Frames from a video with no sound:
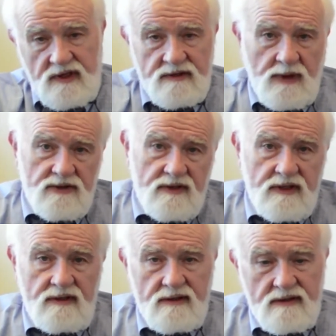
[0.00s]

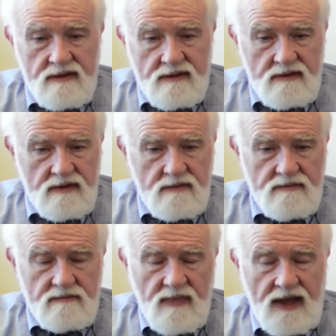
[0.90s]
especially
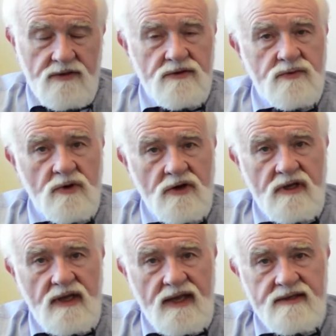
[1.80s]
Matthew's work
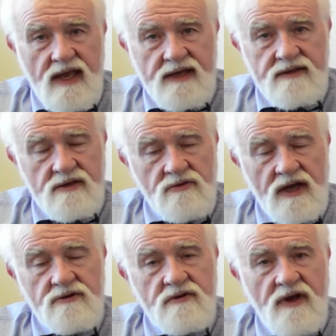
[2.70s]
as the
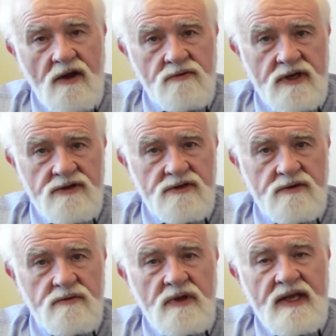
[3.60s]
director of outreach,
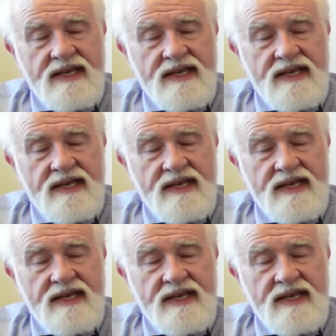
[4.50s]
to